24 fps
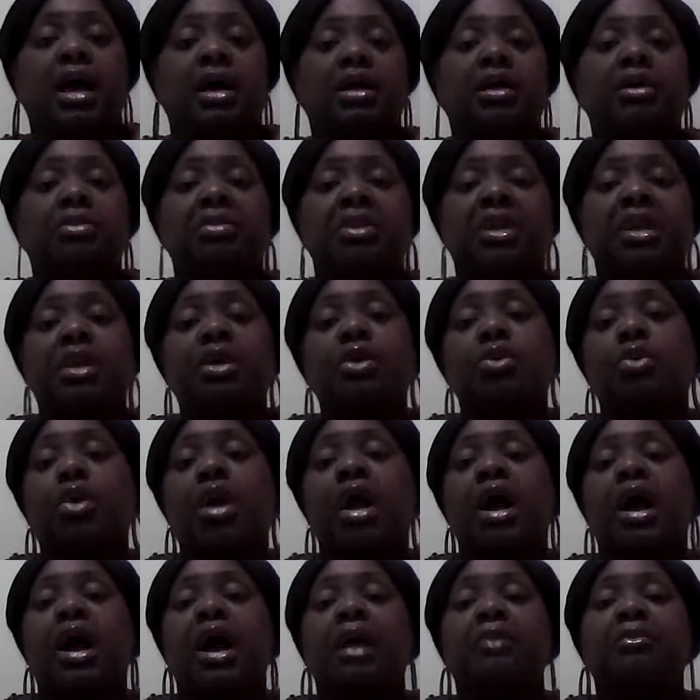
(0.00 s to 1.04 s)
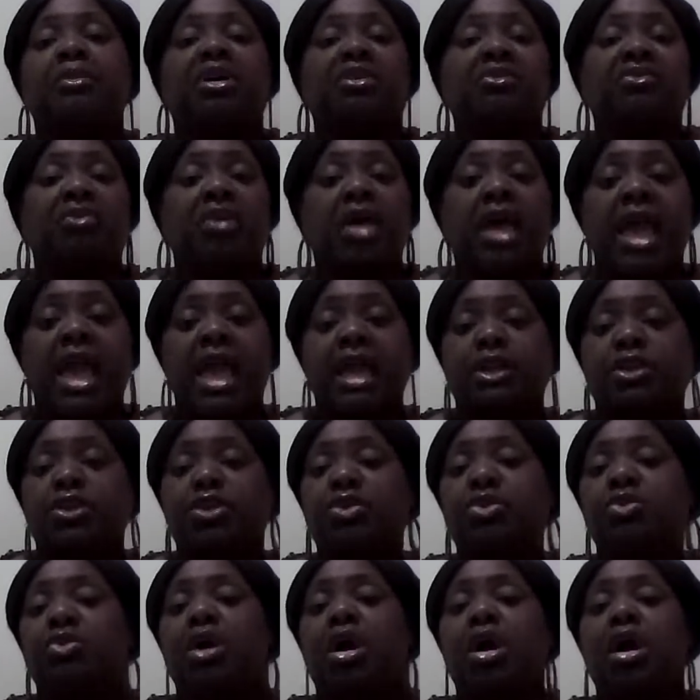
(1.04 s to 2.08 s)
commit a crime and
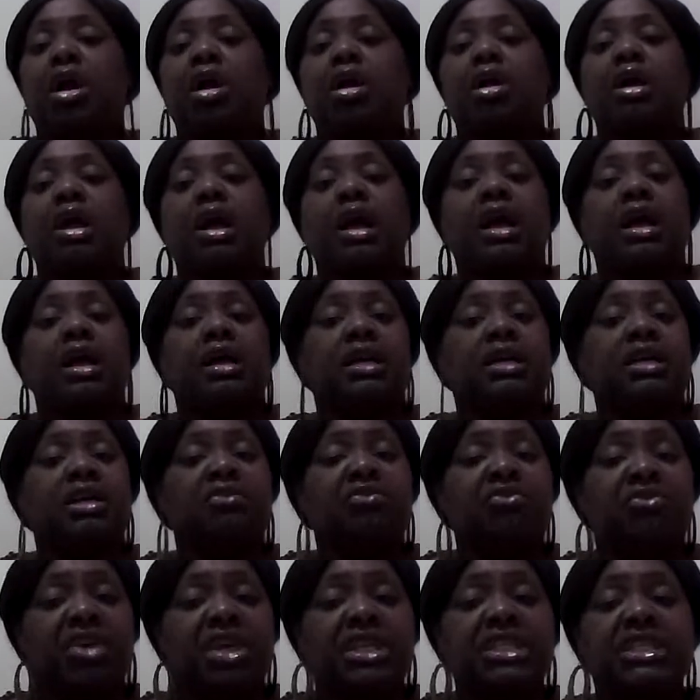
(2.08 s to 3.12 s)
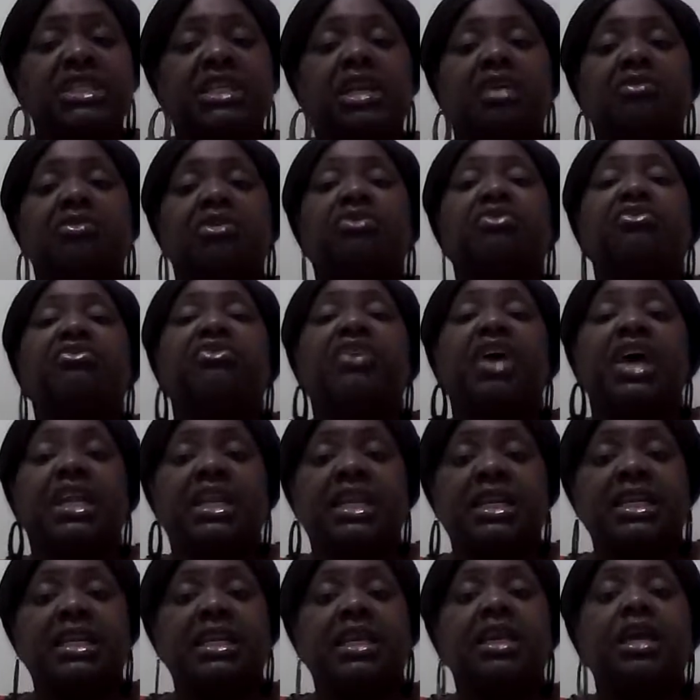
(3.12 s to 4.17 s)
you are convicted of a
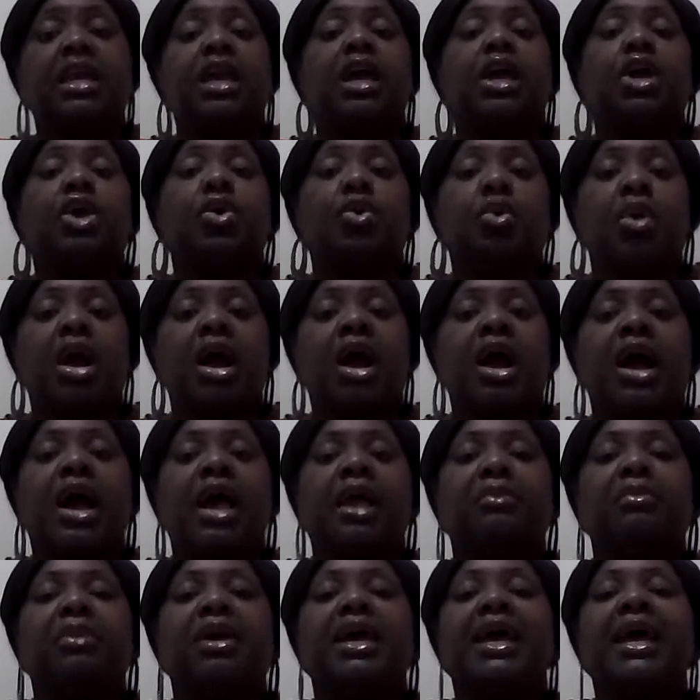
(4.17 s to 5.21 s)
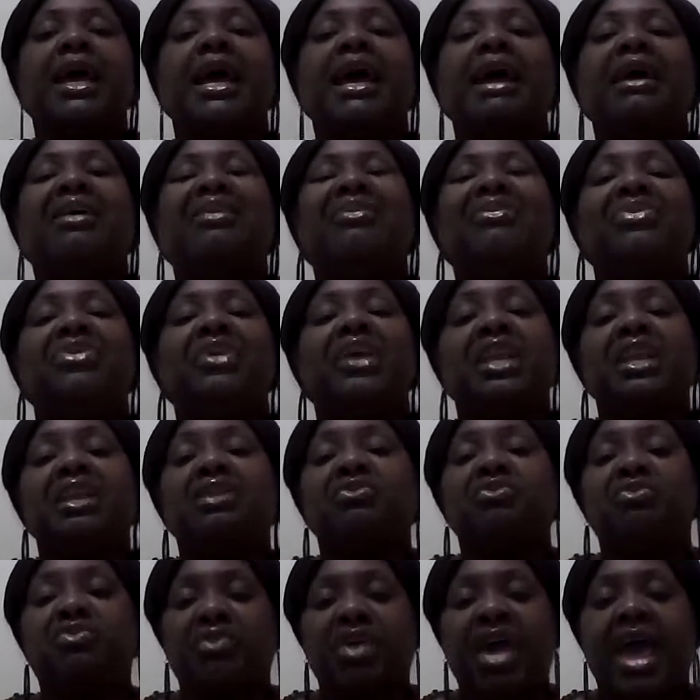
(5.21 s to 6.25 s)
felony crime, then
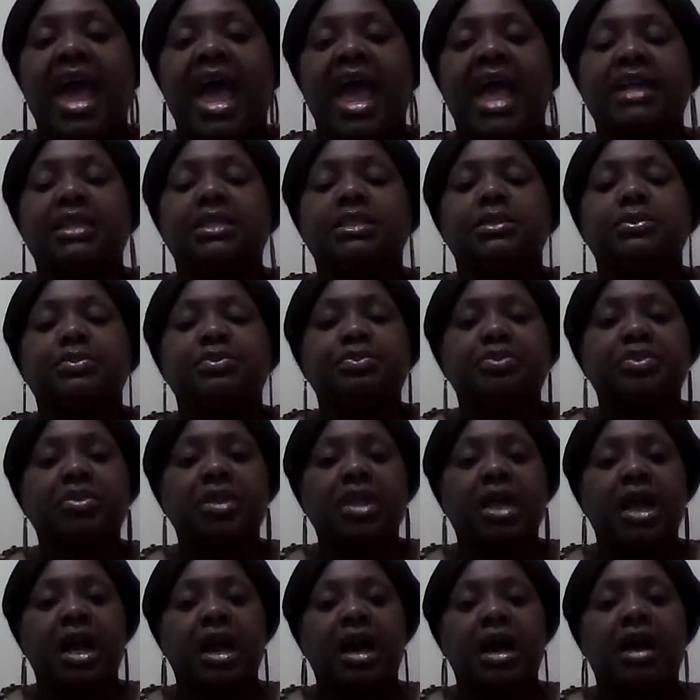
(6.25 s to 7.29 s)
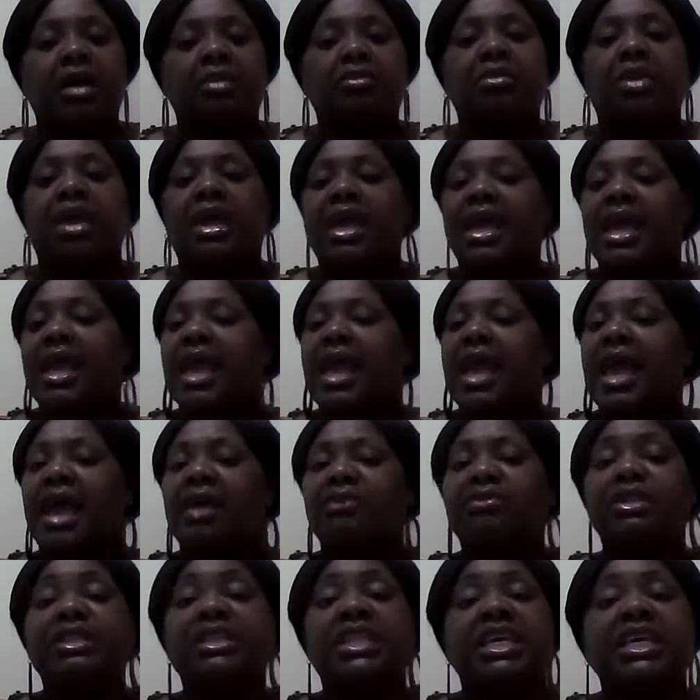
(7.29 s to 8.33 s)
in fact, um,
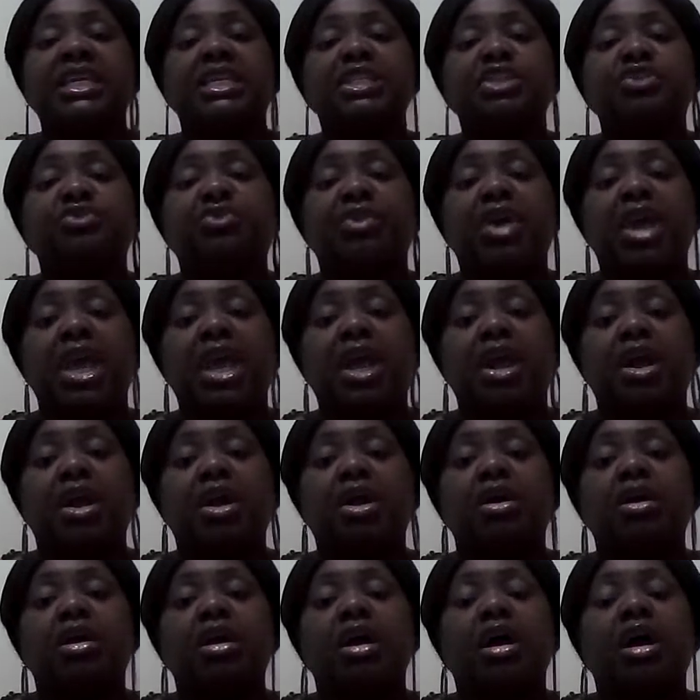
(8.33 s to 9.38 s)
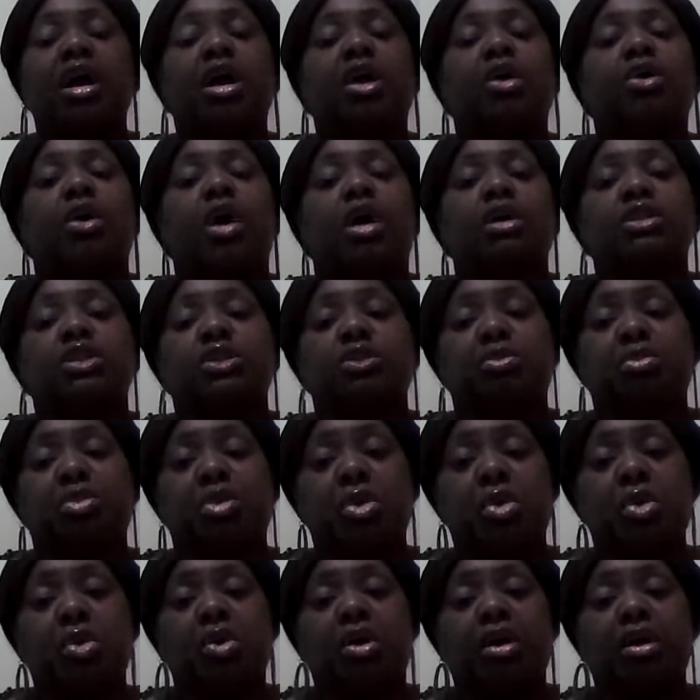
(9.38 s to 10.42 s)
everything is fair across the
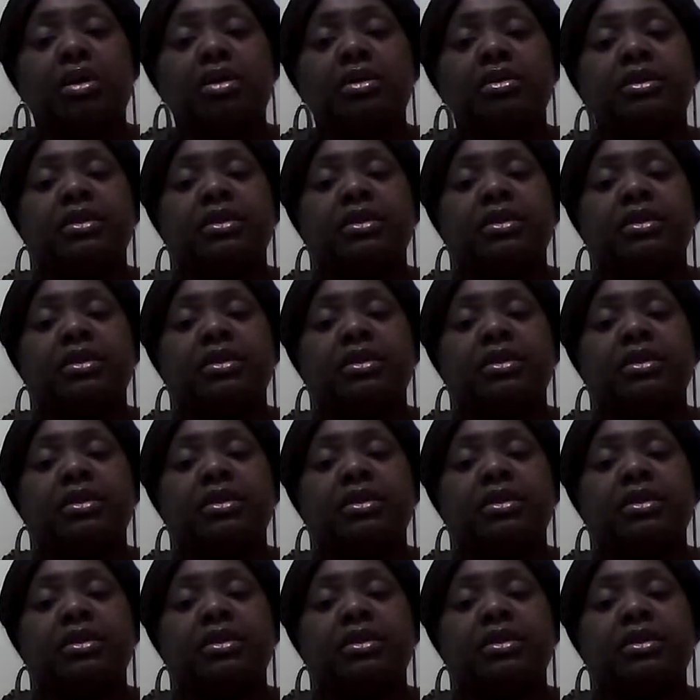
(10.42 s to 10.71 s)
board.